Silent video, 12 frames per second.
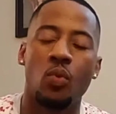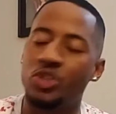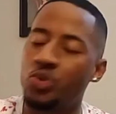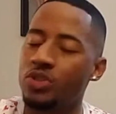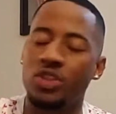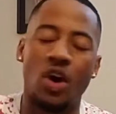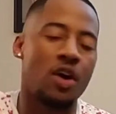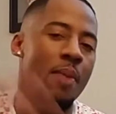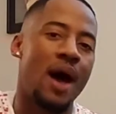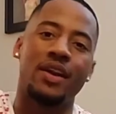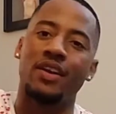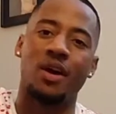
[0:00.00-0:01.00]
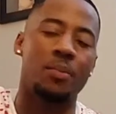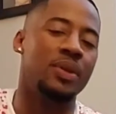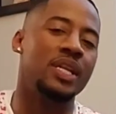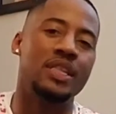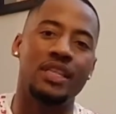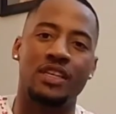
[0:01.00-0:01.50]
which we'll talk about in a
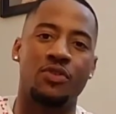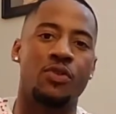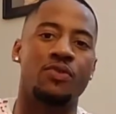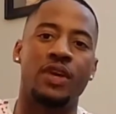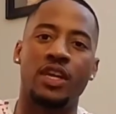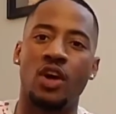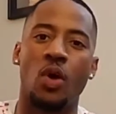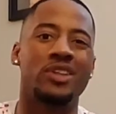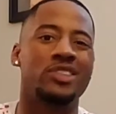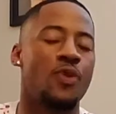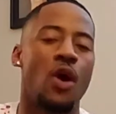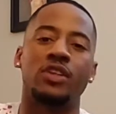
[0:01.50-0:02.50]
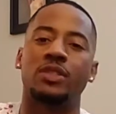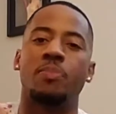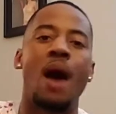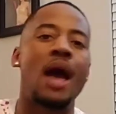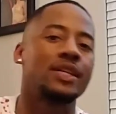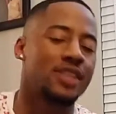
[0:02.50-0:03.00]
completely different video as far as
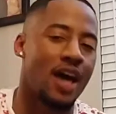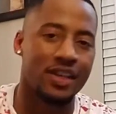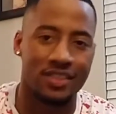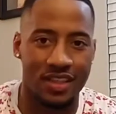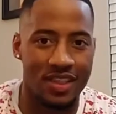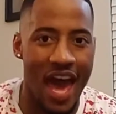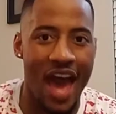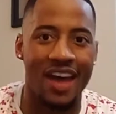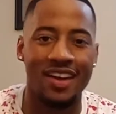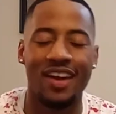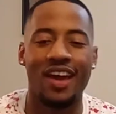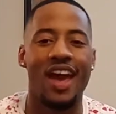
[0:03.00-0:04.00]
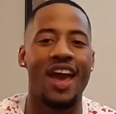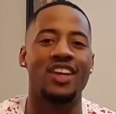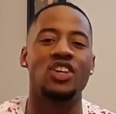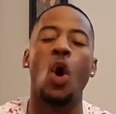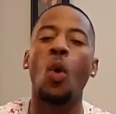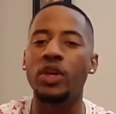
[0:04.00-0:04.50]
monetizing that
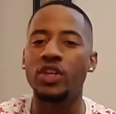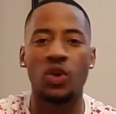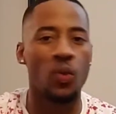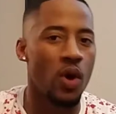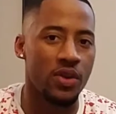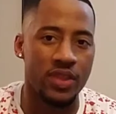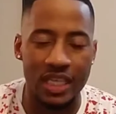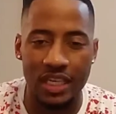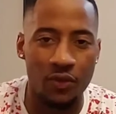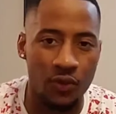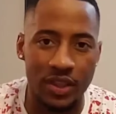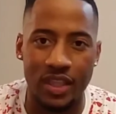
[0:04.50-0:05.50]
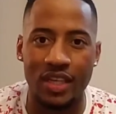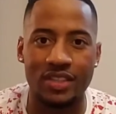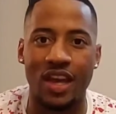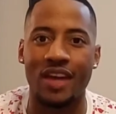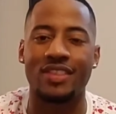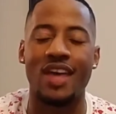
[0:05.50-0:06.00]
and knowing your worth and different
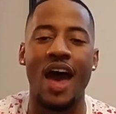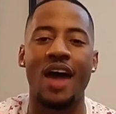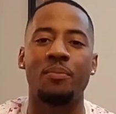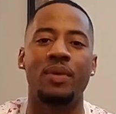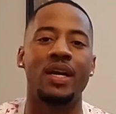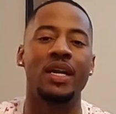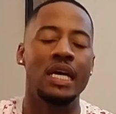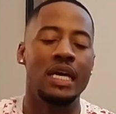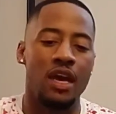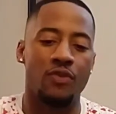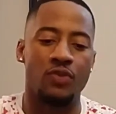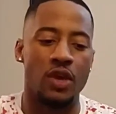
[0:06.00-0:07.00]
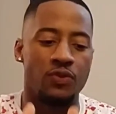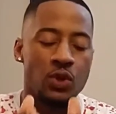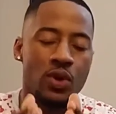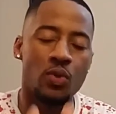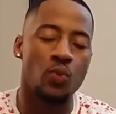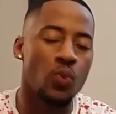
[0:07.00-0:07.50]
things like that. But if
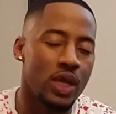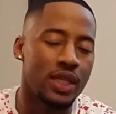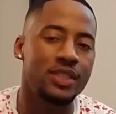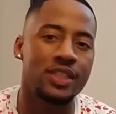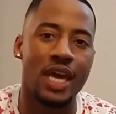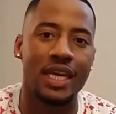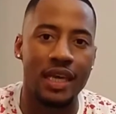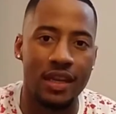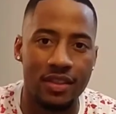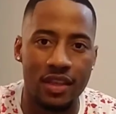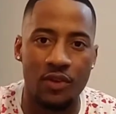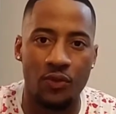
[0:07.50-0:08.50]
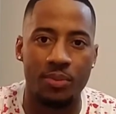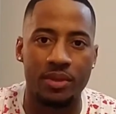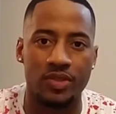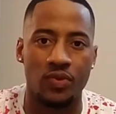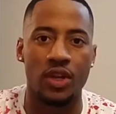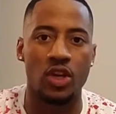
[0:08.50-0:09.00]
you can really take anything from
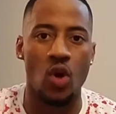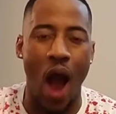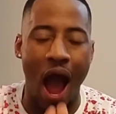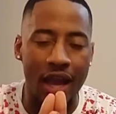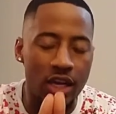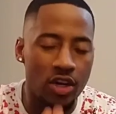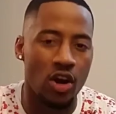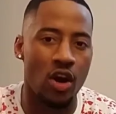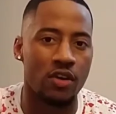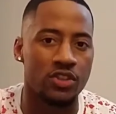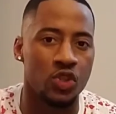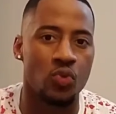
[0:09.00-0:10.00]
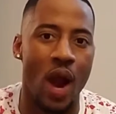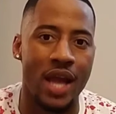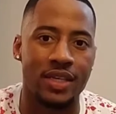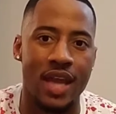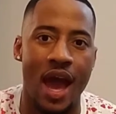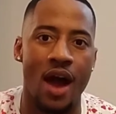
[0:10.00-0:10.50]
this video, I encourage you
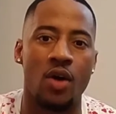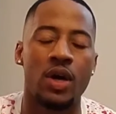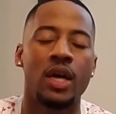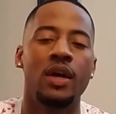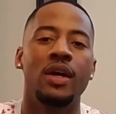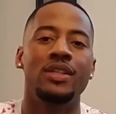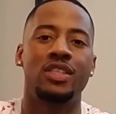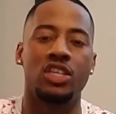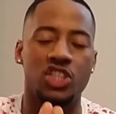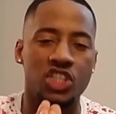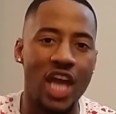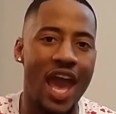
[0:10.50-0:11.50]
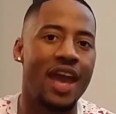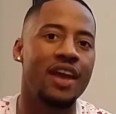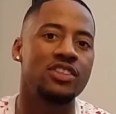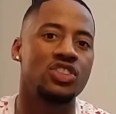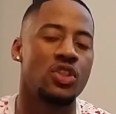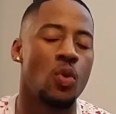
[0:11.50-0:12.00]
right now to
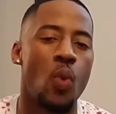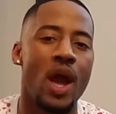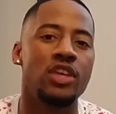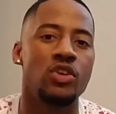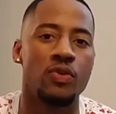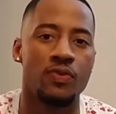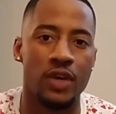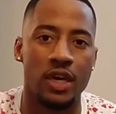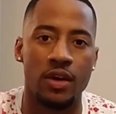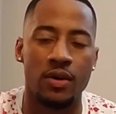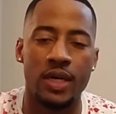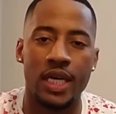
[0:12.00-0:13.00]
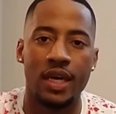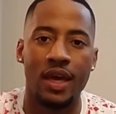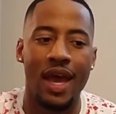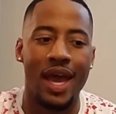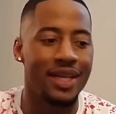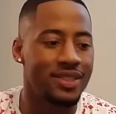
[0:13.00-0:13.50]
change the way you feel.
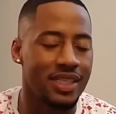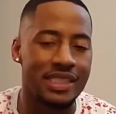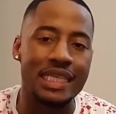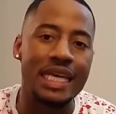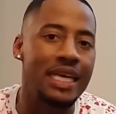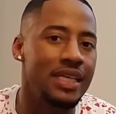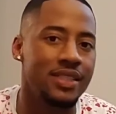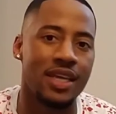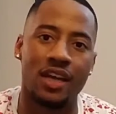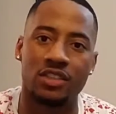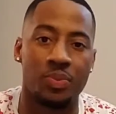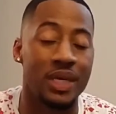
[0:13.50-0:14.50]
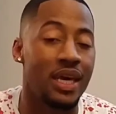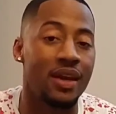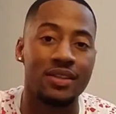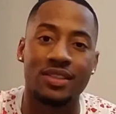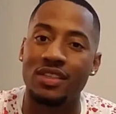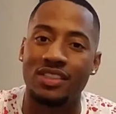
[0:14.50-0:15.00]
And it's as easy as
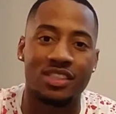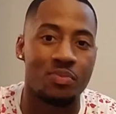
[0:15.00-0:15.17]
beginning to